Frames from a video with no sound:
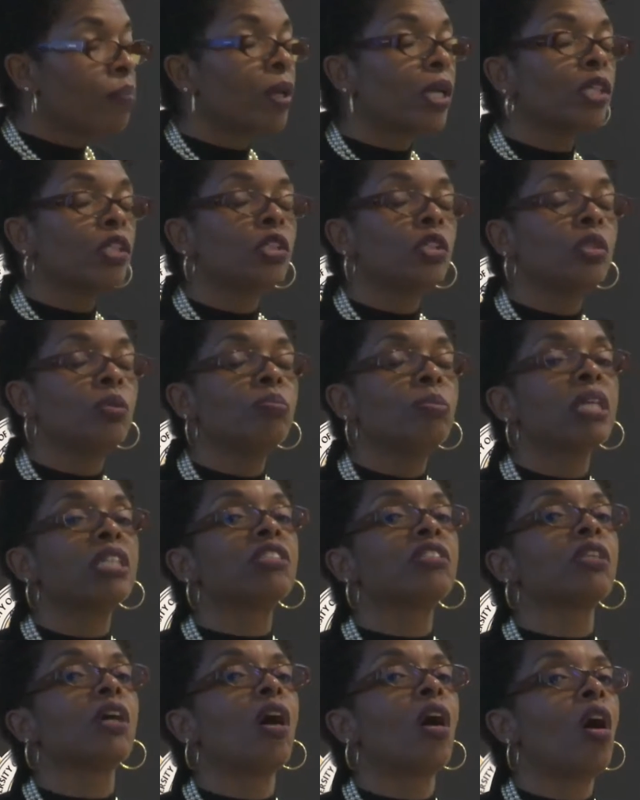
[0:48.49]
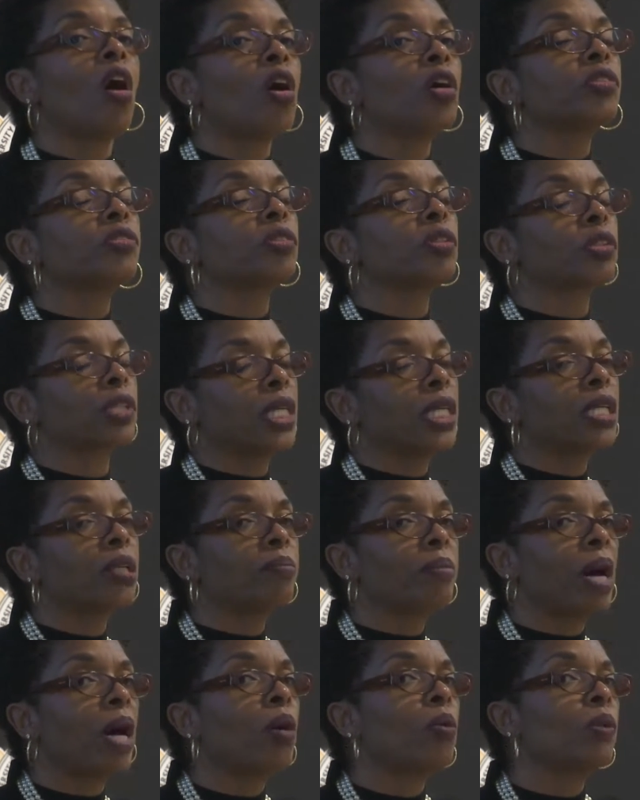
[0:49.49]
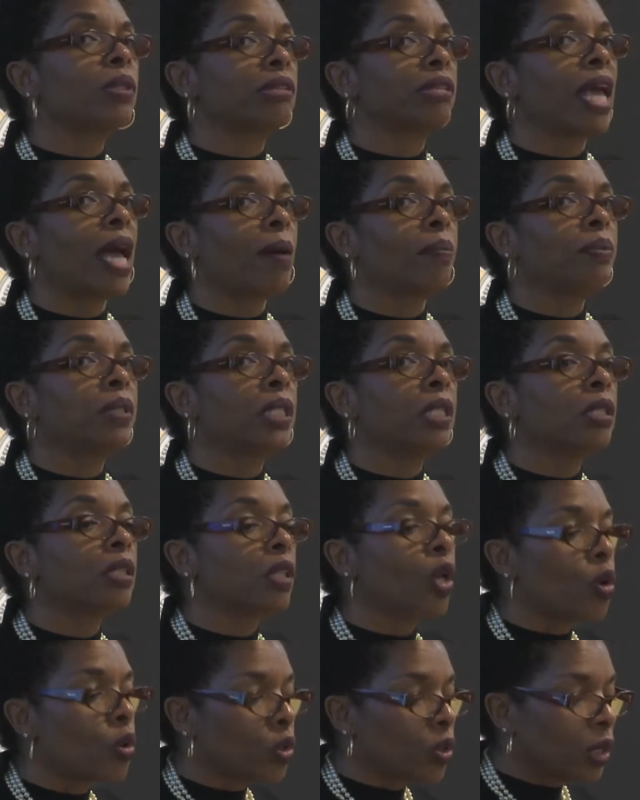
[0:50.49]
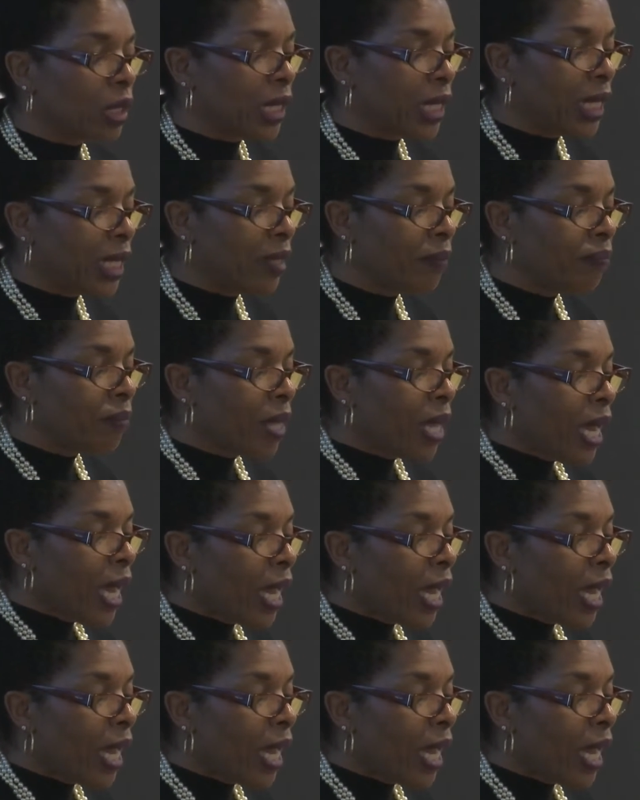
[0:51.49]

But you must also think about what's happening locally,